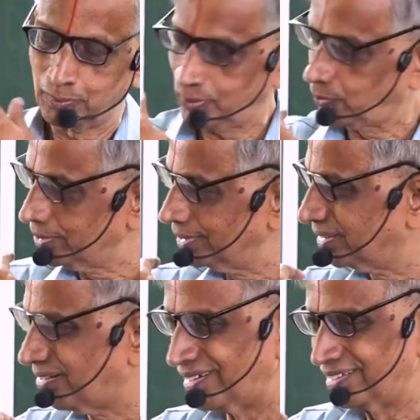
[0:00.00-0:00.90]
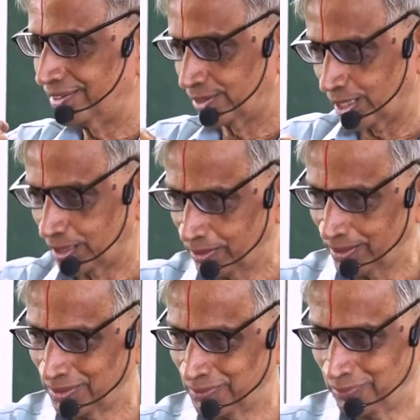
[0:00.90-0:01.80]
But why is it called little
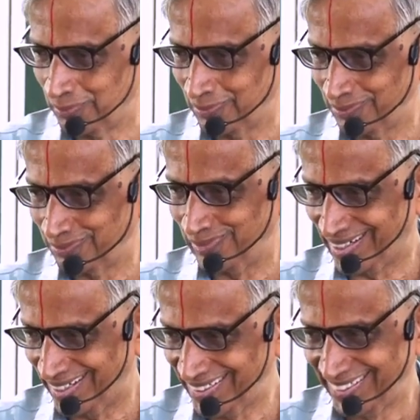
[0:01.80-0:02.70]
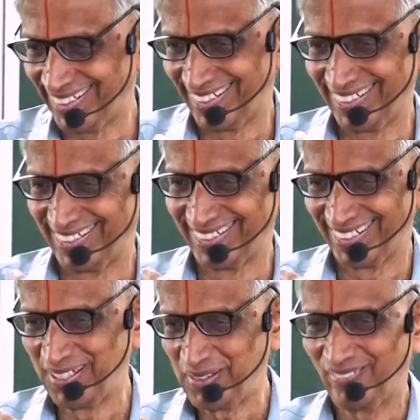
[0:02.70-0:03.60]
Picard?
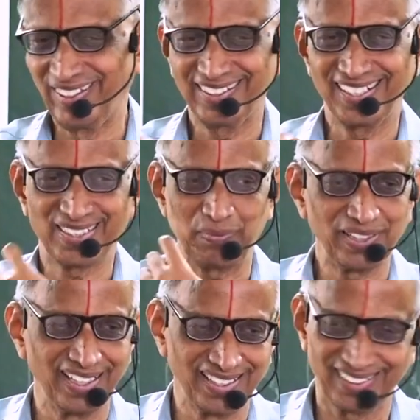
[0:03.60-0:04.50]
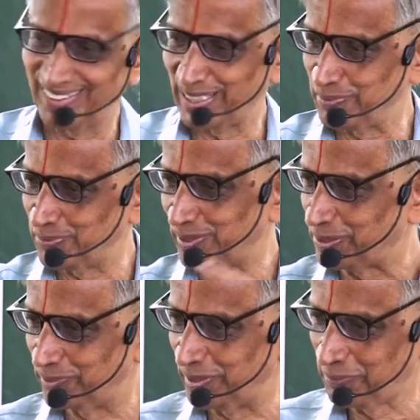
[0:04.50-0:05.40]
When there is something little, there must be
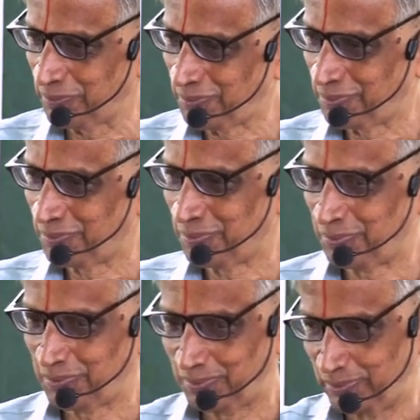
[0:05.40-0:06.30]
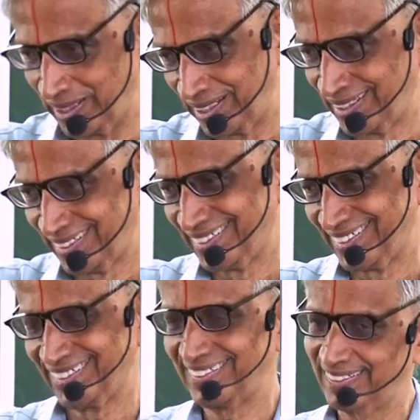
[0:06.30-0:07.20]
something big.
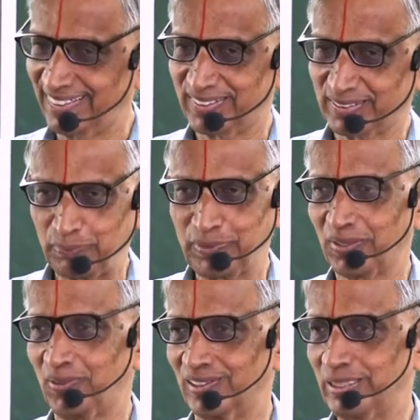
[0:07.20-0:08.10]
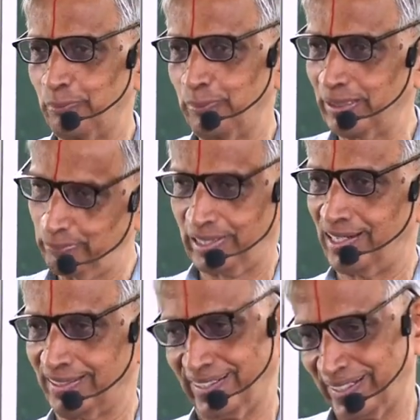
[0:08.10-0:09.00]
There is something called the big
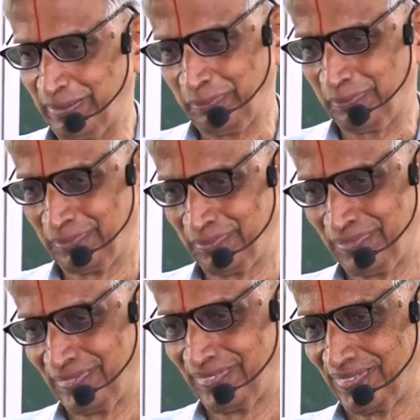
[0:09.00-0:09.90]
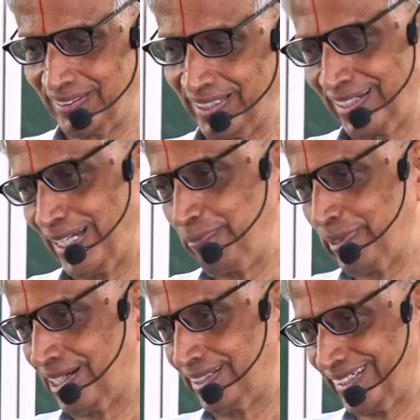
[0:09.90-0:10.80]
Picard theorem or the great
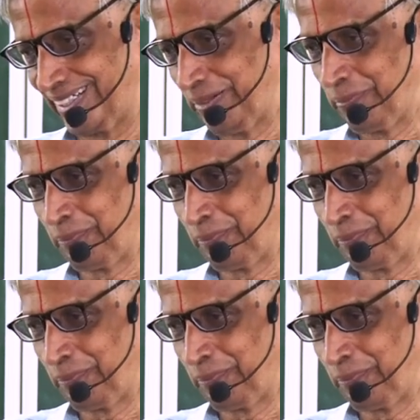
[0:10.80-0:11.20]
Picard theorem.